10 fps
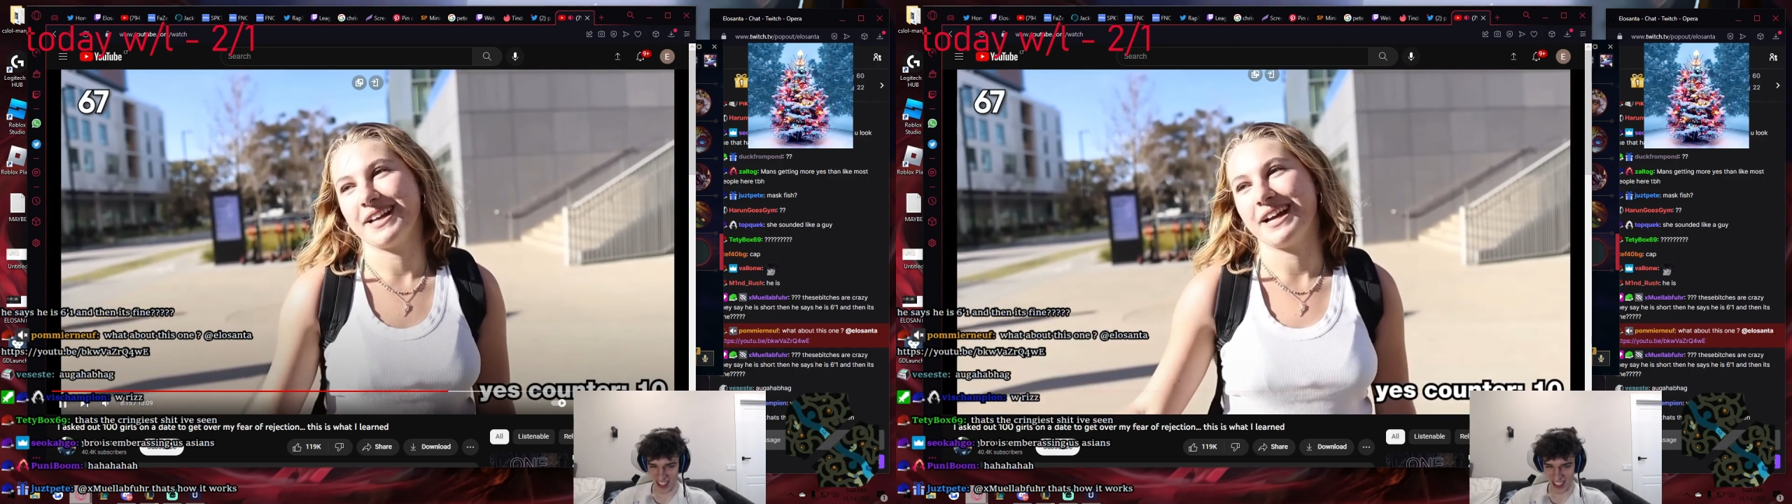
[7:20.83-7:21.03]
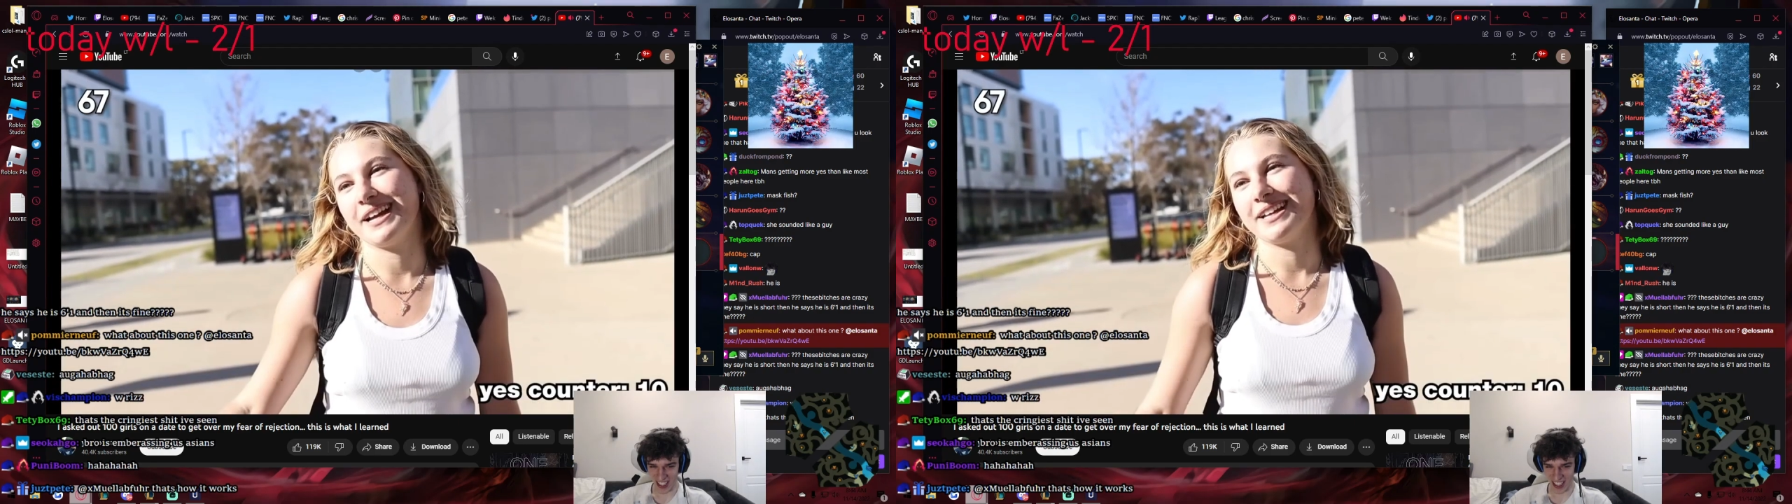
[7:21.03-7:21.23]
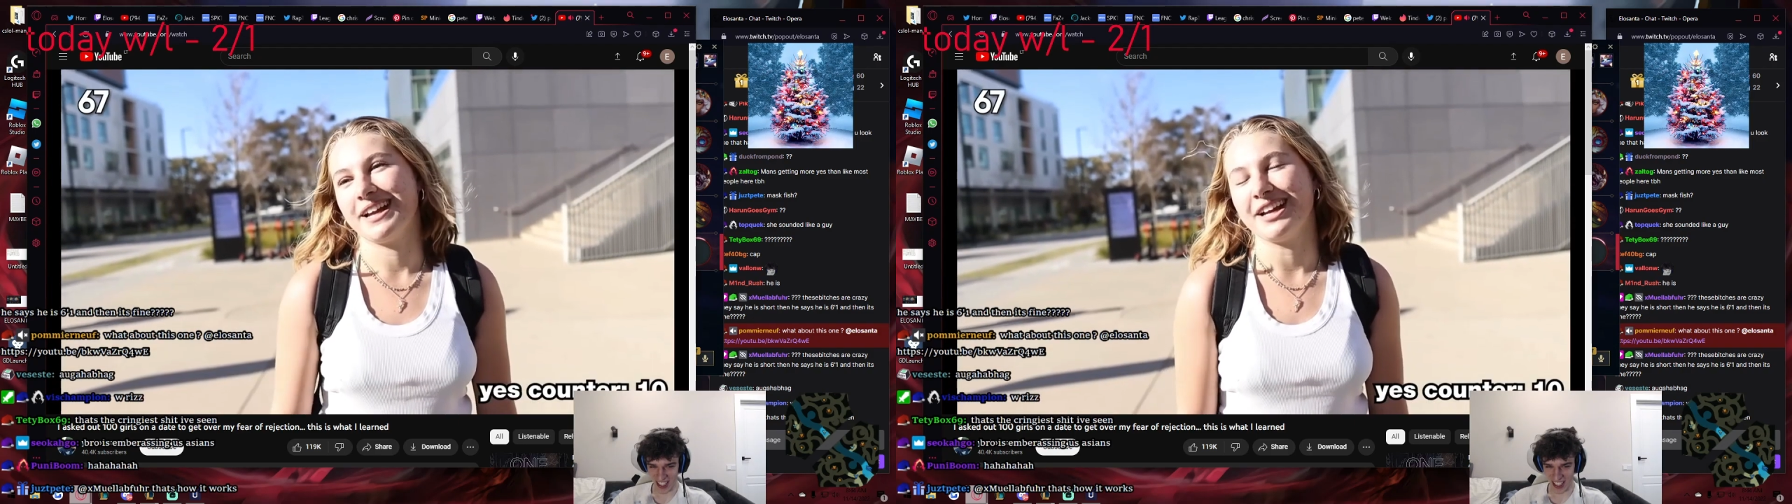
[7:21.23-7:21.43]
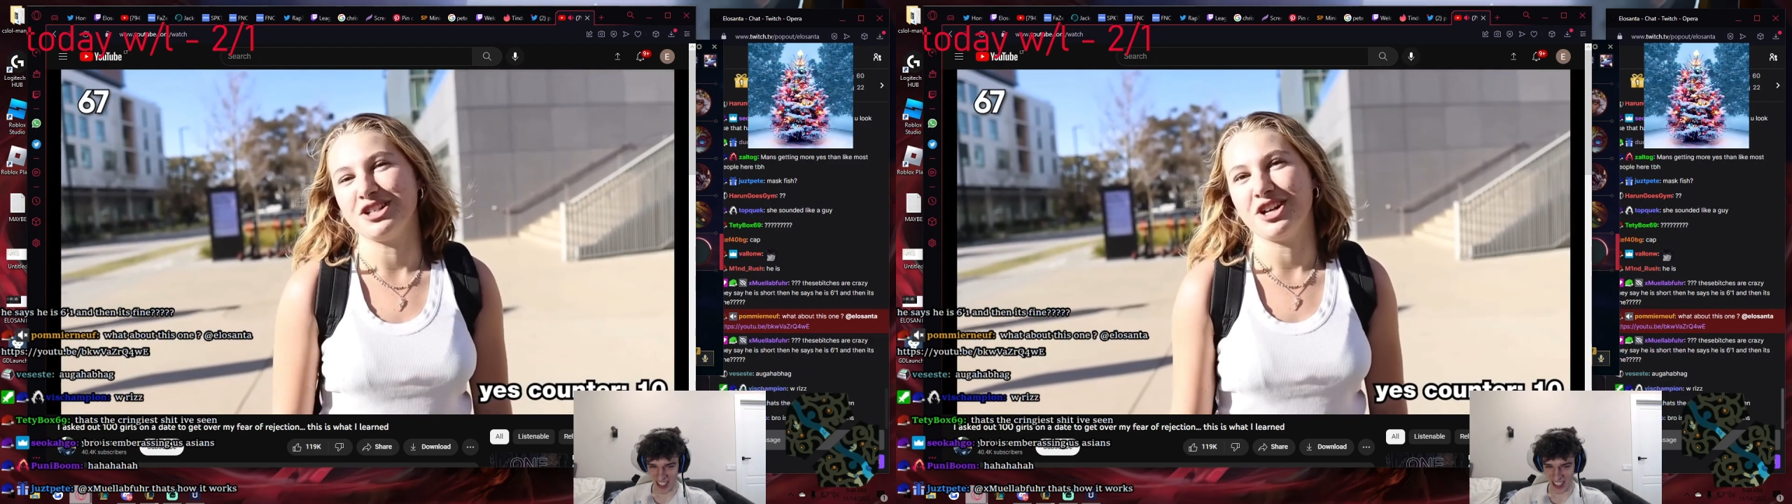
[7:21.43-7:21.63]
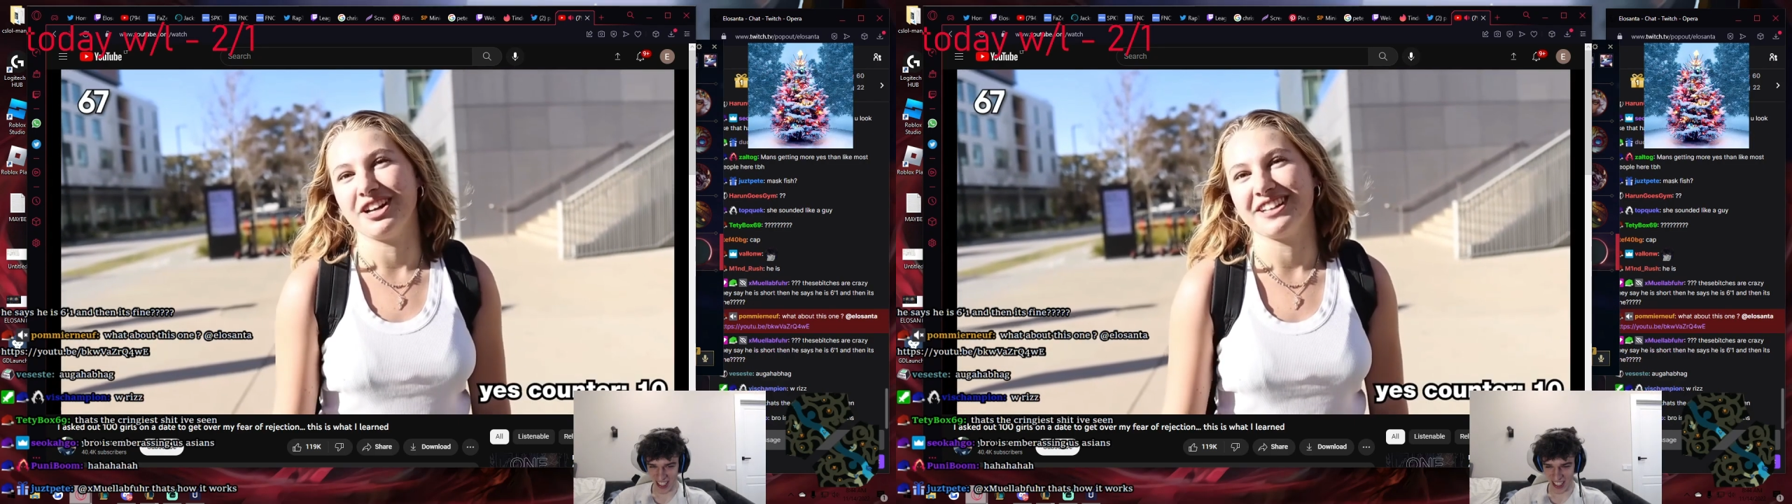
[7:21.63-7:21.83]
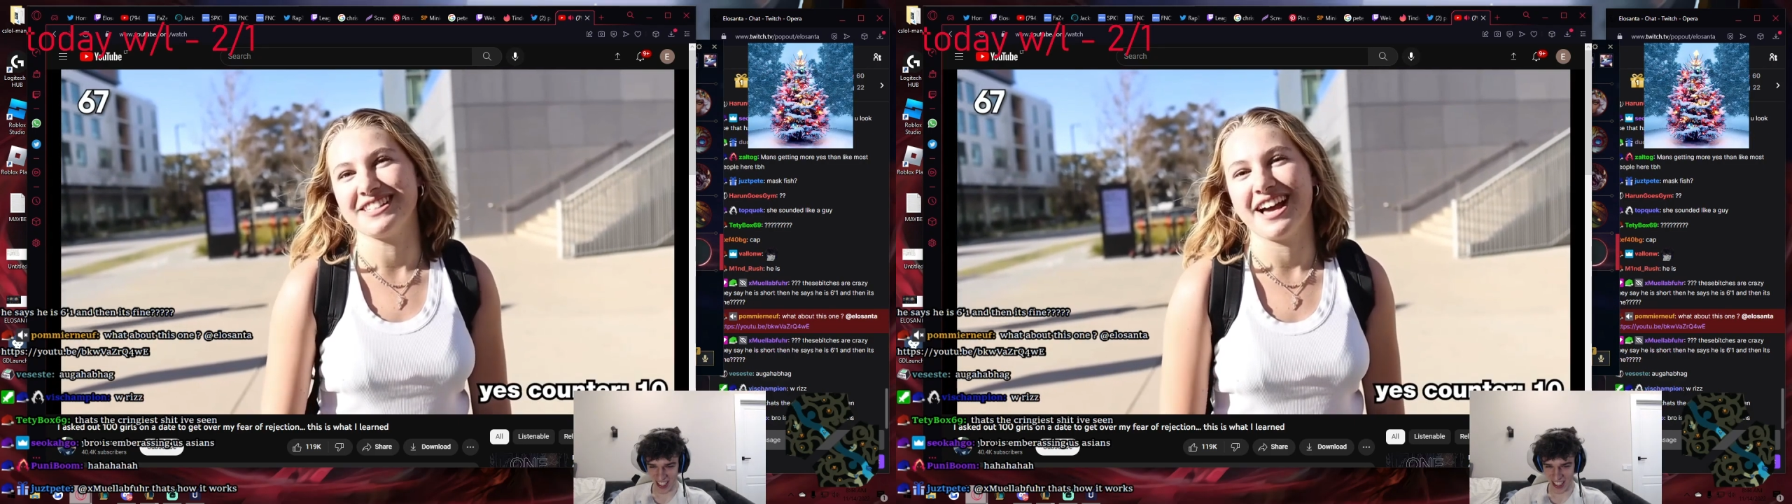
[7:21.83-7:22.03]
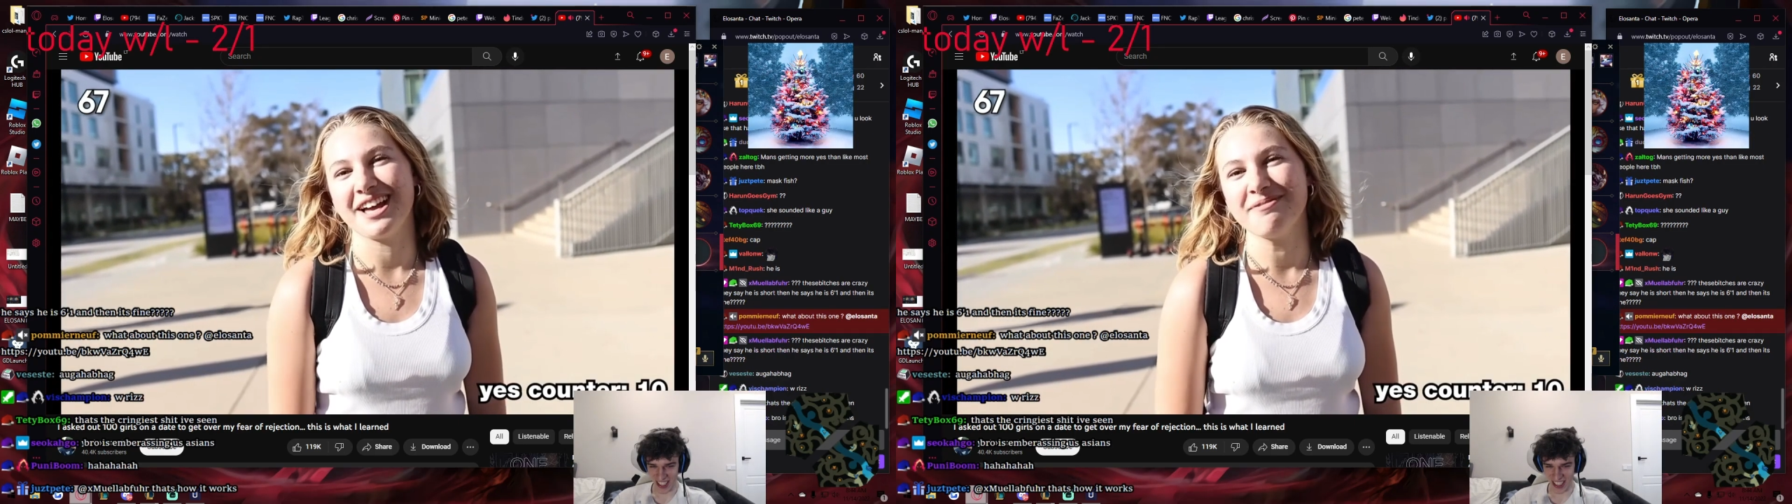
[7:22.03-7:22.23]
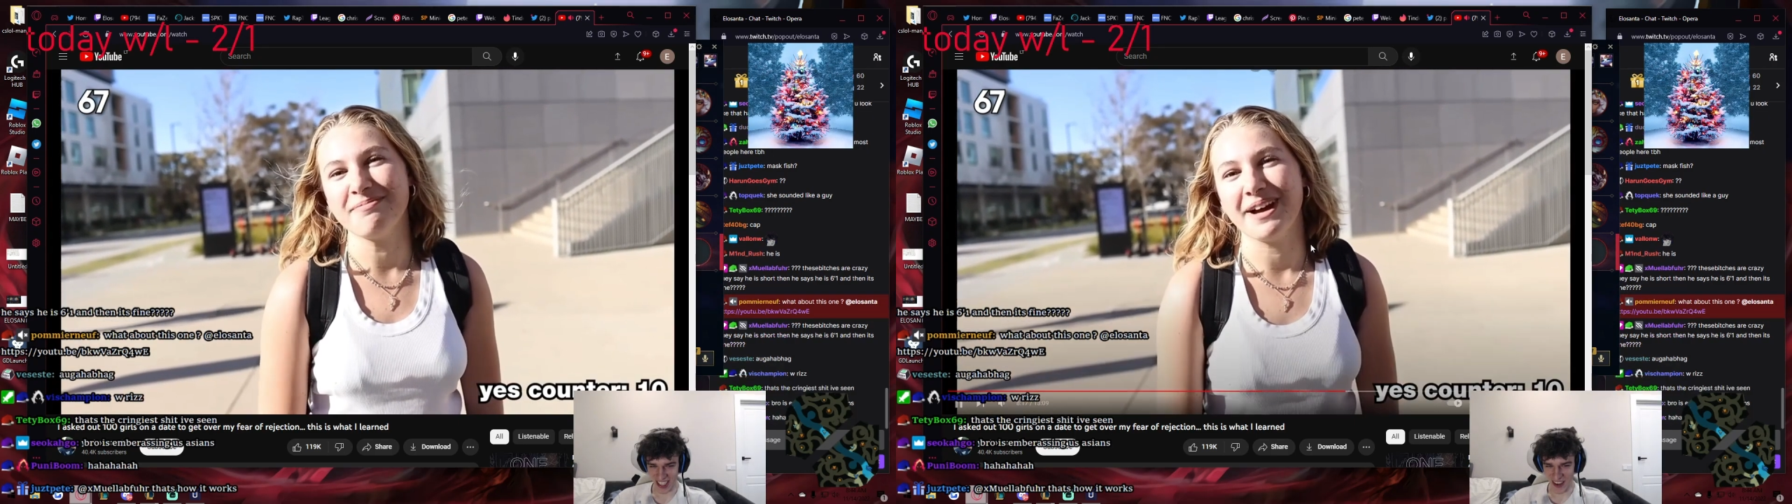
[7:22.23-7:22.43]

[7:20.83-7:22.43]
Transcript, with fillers: I got, I got a shotty on the side,